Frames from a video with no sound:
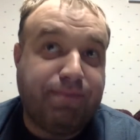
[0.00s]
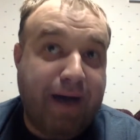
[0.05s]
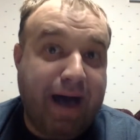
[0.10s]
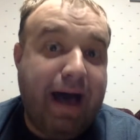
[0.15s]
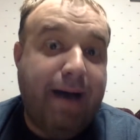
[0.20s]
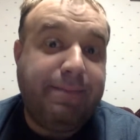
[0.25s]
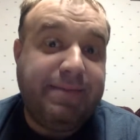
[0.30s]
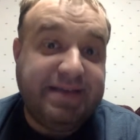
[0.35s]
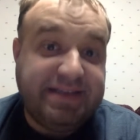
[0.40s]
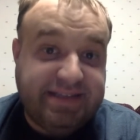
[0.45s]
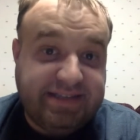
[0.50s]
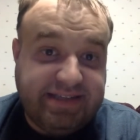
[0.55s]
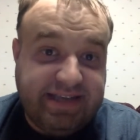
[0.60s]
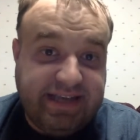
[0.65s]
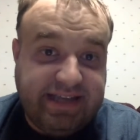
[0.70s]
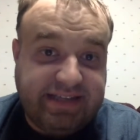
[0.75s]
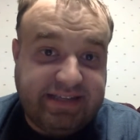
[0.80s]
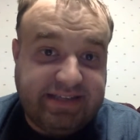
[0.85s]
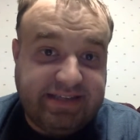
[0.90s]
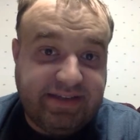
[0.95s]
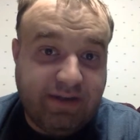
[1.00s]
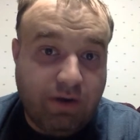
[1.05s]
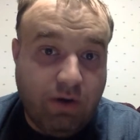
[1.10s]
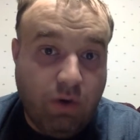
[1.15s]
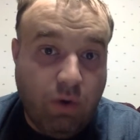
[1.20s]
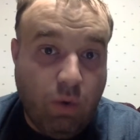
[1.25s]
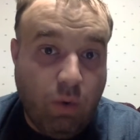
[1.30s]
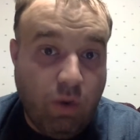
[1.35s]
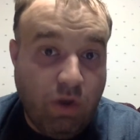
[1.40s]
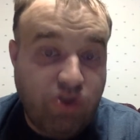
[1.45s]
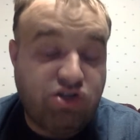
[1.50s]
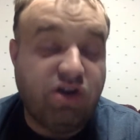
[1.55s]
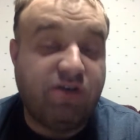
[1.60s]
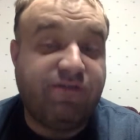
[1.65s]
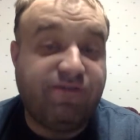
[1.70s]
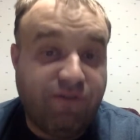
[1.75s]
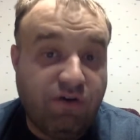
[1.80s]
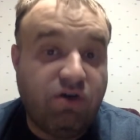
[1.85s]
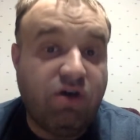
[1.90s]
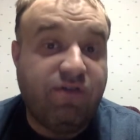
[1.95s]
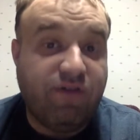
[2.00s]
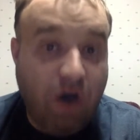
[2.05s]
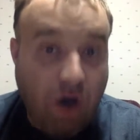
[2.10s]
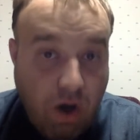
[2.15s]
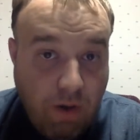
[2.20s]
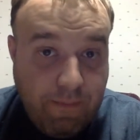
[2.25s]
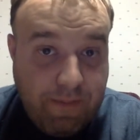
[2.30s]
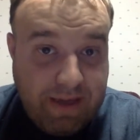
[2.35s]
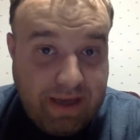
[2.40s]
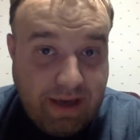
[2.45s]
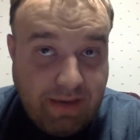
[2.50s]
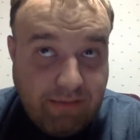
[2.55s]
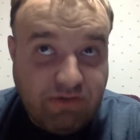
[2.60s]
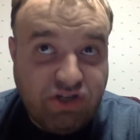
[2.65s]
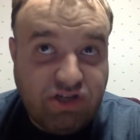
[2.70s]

poppy seeds, which are full of opium.